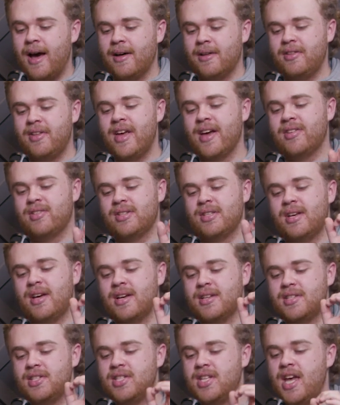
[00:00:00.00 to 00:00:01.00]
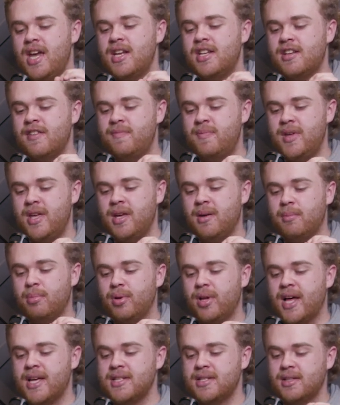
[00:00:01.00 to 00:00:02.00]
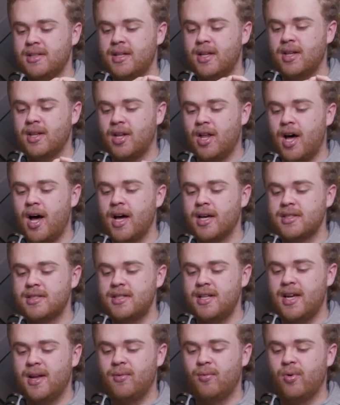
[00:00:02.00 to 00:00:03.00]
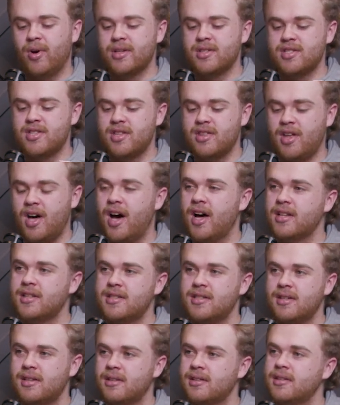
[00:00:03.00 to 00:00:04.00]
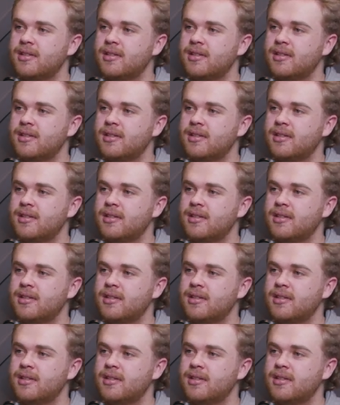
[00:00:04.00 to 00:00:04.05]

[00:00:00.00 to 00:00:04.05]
Yes. A state of being pleasantly lost in one's thoughts.